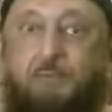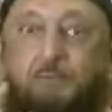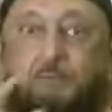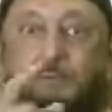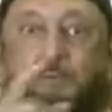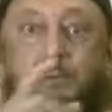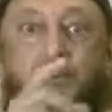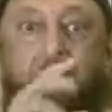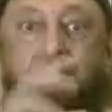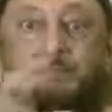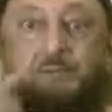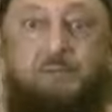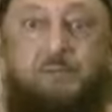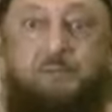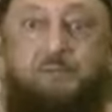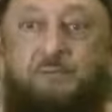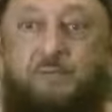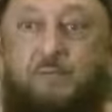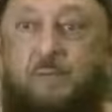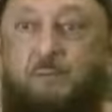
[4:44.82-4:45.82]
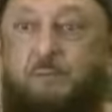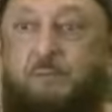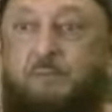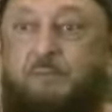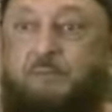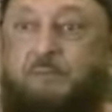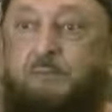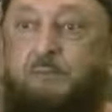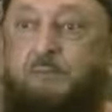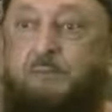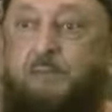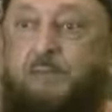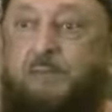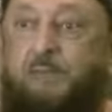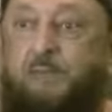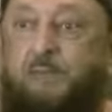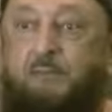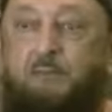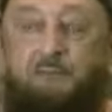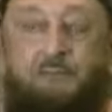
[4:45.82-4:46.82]
So she wants to establish this
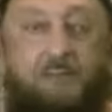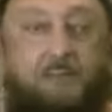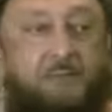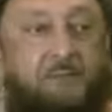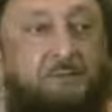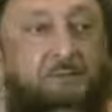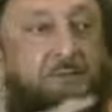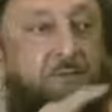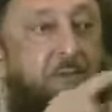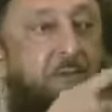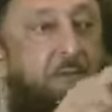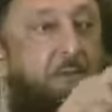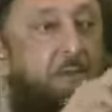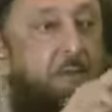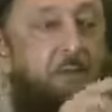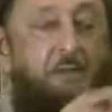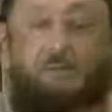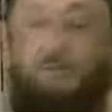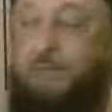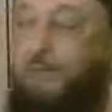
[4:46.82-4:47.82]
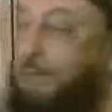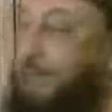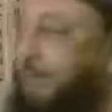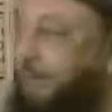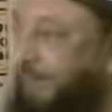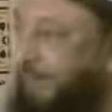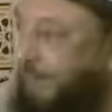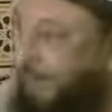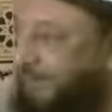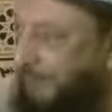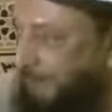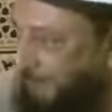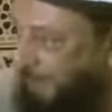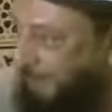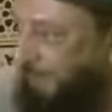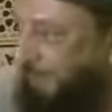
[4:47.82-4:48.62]
weekend village in Jendabai.